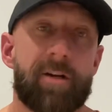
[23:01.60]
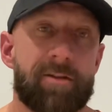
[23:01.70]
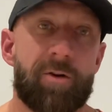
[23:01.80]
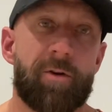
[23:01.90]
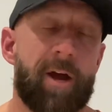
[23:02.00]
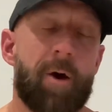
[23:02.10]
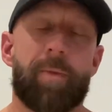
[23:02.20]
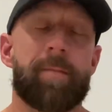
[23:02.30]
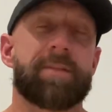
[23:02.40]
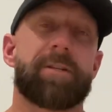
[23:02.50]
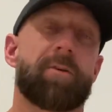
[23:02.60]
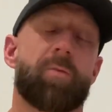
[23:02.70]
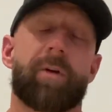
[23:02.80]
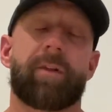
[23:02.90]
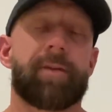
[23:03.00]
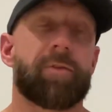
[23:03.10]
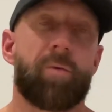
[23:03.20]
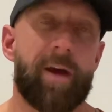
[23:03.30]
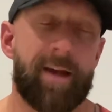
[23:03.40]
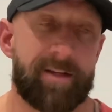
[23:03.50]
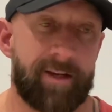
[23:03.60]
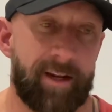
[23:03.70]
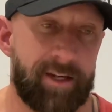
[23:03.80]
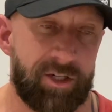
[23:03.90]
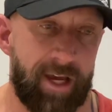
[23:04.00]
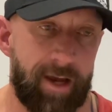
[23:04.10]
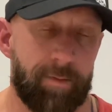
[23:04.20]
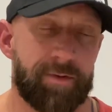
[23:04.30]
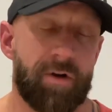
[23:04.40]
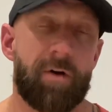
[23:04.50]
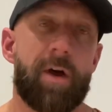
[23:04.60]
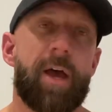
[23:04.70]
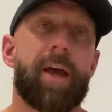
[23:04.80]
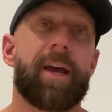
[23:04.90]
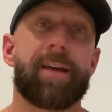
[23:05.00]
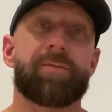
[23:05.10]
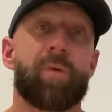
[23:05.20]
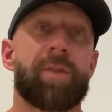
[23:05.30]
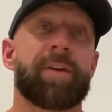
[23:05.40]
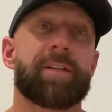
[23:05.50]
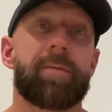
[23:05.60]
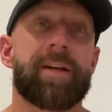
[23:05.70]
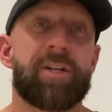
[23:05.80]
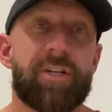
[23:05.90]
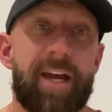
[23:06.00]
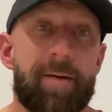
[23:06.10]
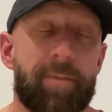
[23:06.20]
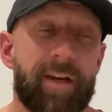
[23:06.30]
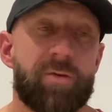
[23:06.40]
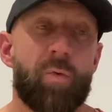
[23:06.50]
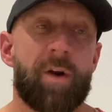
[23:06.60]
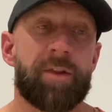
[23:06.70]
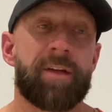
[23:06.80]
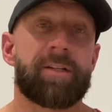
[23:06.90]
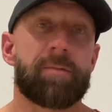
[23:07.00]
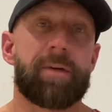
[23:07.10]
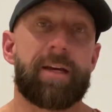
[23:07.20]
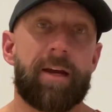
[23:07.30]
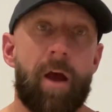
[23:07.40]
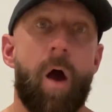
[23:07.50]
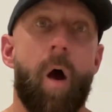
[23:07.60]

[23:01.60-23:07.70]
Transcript: years old. I hope I'm still lifting weights and in shape. So it's one thing to be in shape, but it's one thing to be